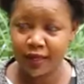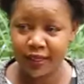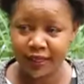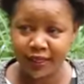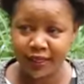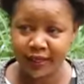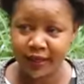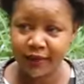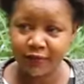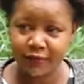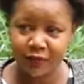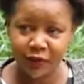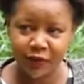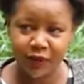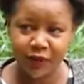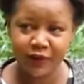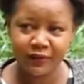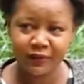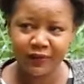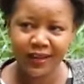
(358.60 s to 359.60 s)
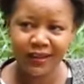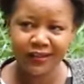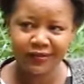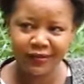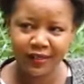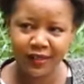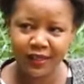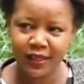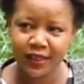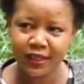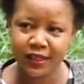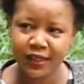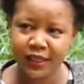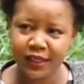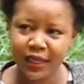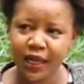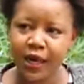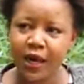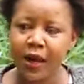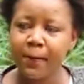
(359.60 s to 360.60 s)
dinner for the first date.
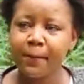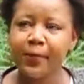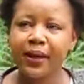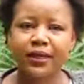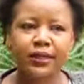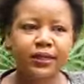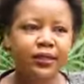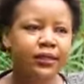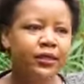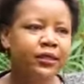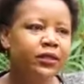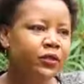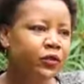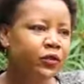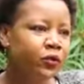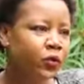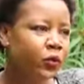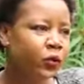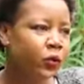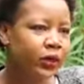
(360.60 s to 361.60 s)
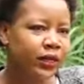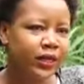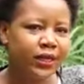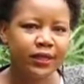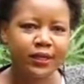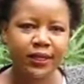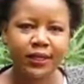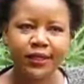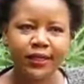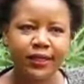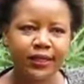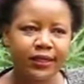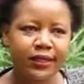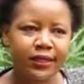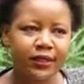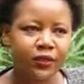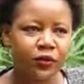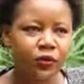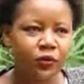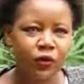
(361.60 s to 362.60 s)
But did you go in the
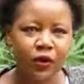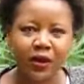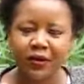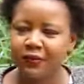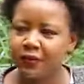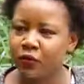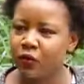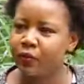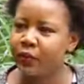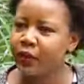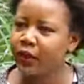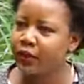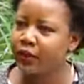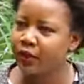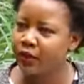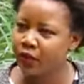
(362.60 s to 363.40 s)
date, you know, assuming